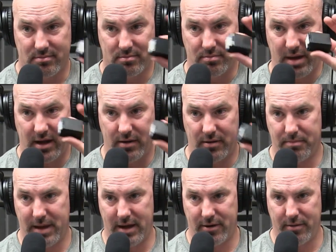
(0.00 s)
You know why
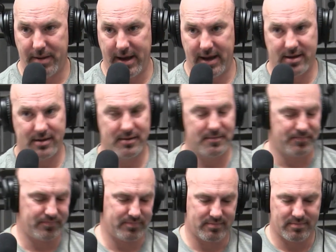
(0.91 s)
this is happening?
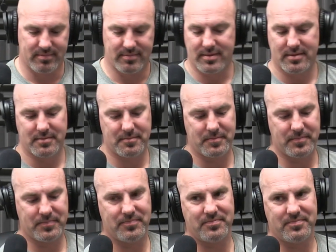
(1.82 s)
Because it's your
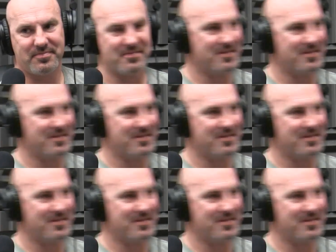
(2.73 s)
first live